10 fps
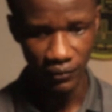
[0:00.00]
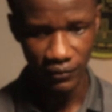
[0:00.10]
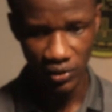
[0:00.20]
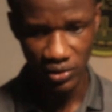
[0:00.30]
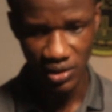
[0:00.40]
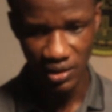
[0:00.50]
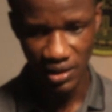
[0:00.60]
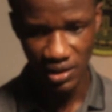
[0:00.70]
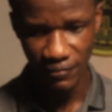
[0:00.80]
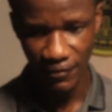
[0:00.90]
Of course,
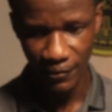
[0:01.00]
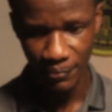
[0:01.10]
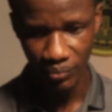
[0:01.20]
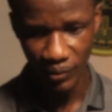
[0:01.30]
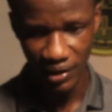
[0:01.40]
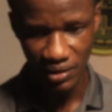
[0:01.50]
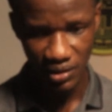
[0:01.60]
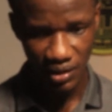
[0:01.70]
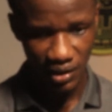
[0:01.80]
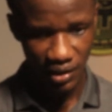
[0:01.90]
this very point
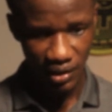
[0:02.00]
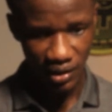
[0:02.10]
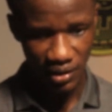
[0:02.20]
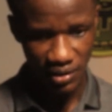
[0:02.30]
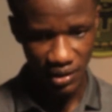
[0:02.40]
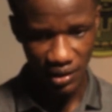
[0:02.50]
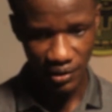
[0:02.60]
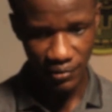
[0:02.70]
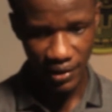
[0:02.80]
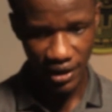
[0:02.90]
is the
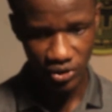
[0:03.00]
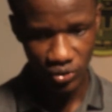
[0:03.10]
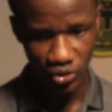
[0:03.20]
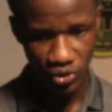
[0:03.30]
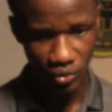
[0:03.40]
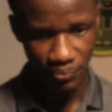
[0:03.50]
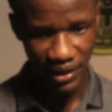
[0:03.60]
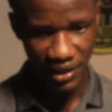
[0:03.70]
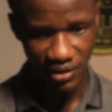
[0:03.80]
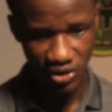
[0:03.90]
area you should
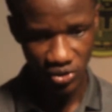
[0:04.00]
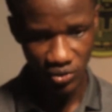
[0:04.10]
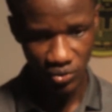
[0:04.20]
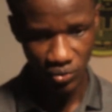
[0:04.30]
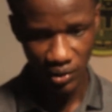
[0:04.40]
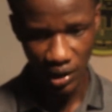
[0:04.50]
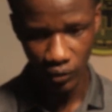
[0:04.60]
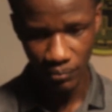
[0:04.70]
pay attention to. I will